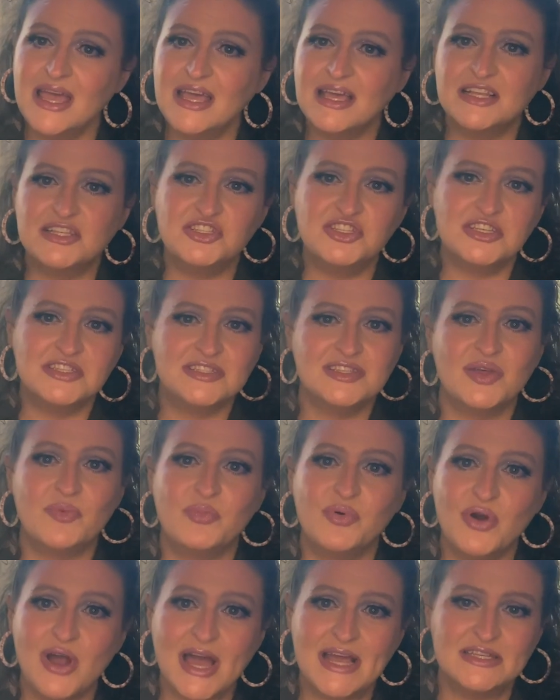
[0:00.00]
It's just the
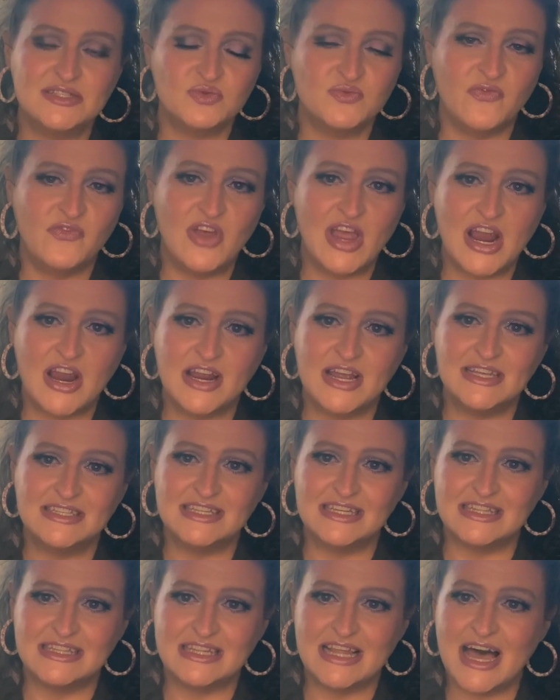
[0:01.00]
price varies
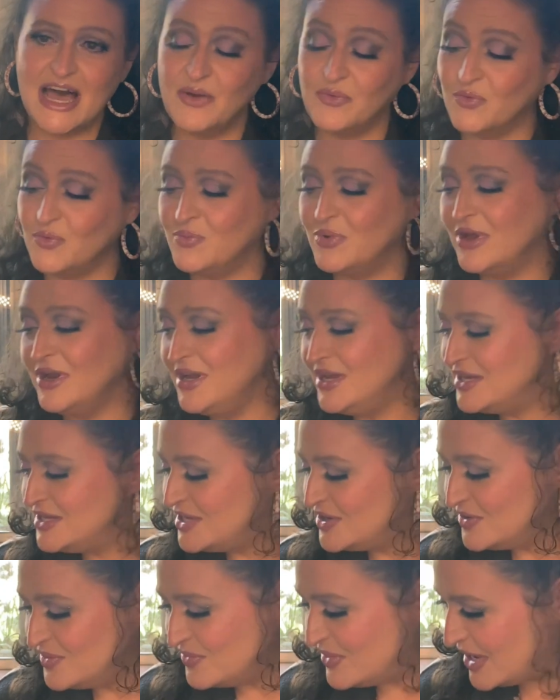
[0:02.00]
a lot. Well, what are you
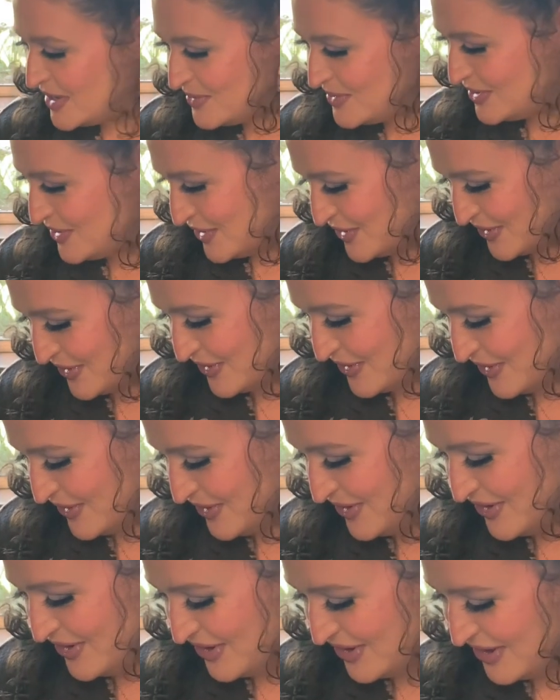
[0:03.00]
doing, baby
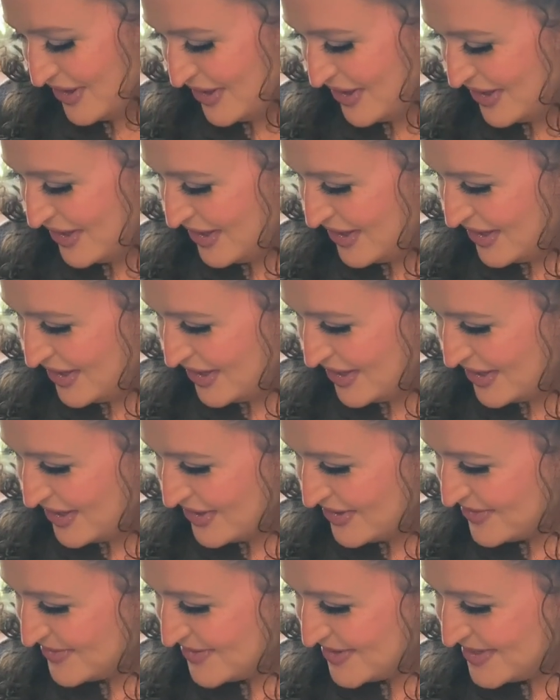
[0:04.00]
girl?
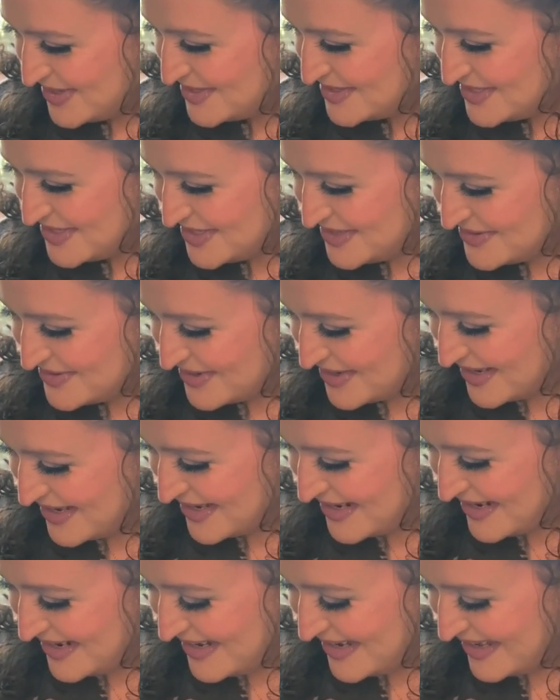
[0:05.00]
What are you
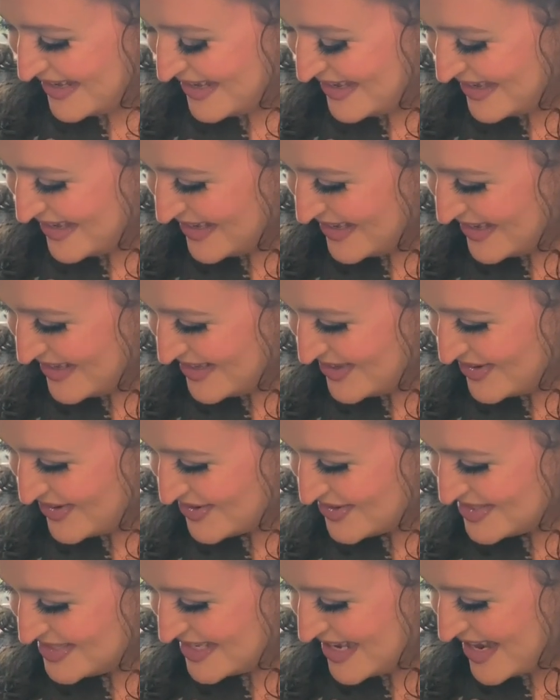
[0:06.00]
doing? You
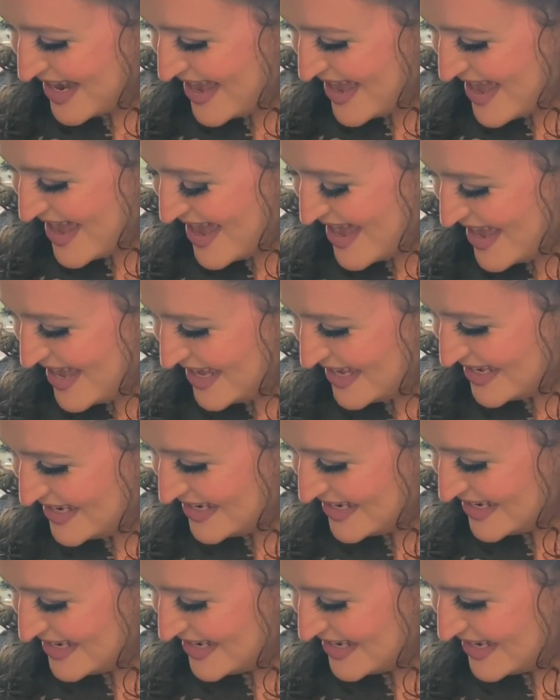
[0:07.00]
gonna say hi?
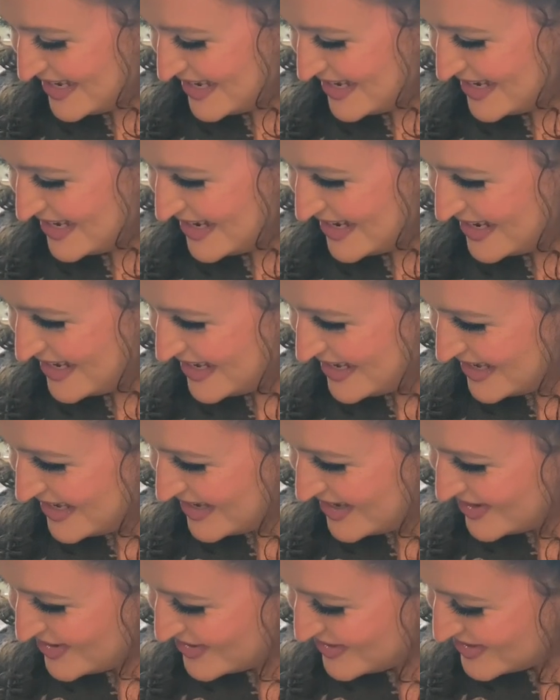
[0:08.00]

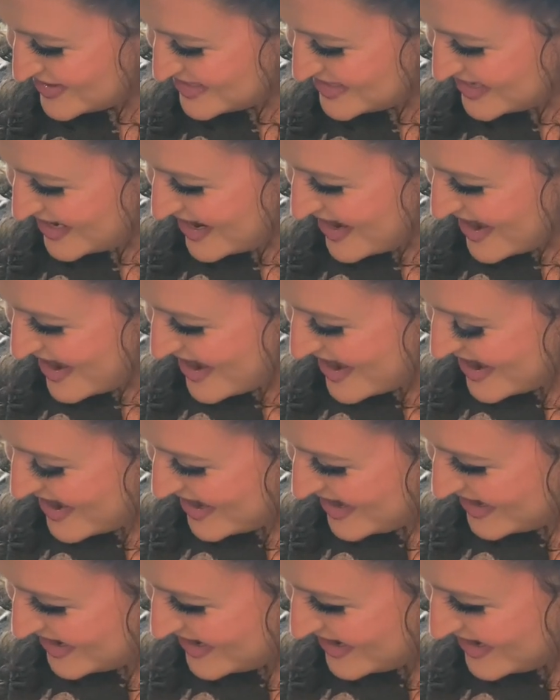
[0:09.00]
Gonna say hi?